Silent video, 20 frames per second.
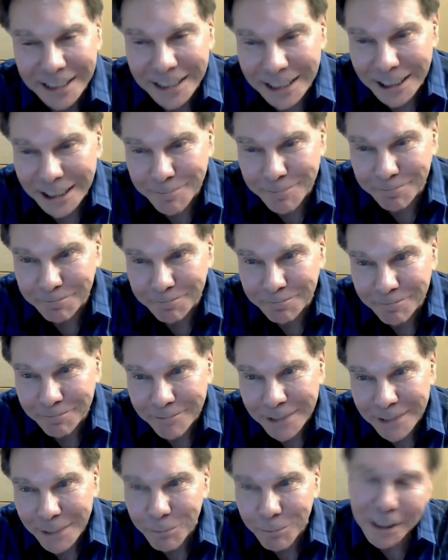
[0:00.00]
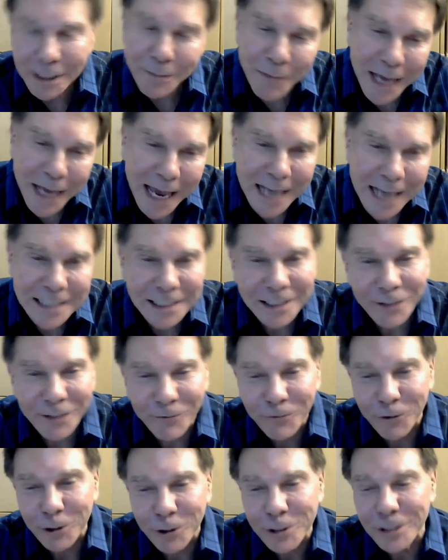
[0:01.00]
But let me ask the
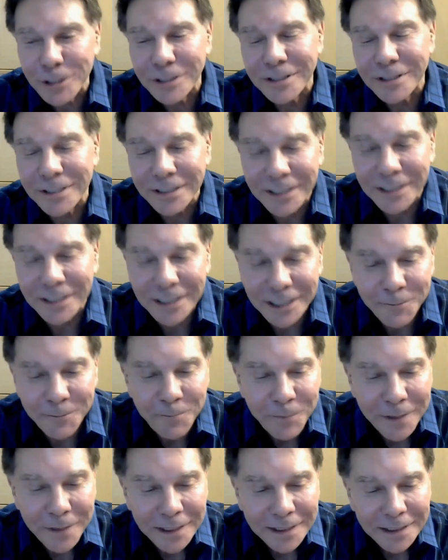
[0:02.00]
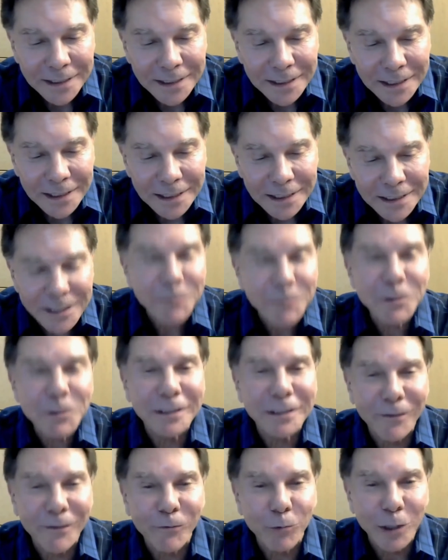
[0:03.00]
first
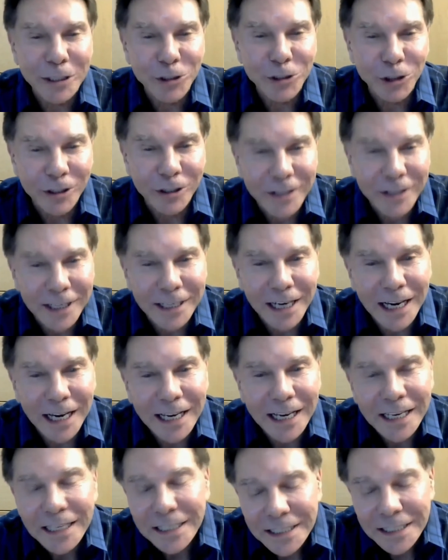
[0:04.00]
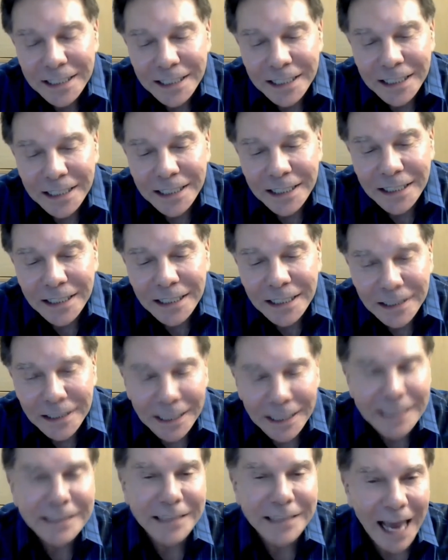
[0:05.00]
substantive question that I
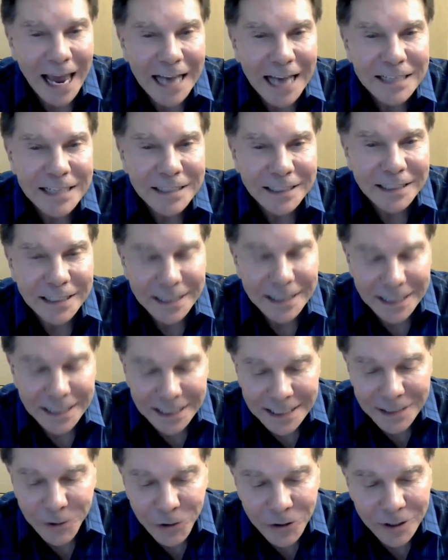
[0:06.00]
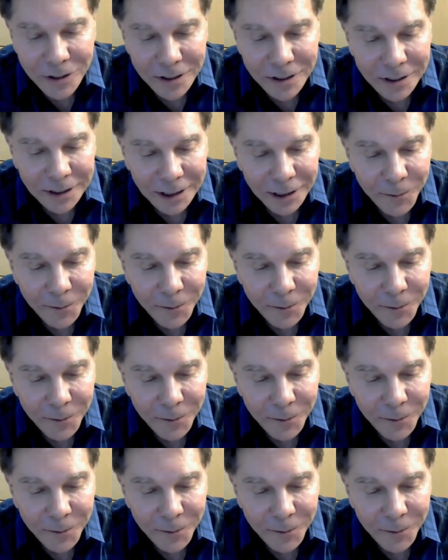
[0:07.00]
like to ask in these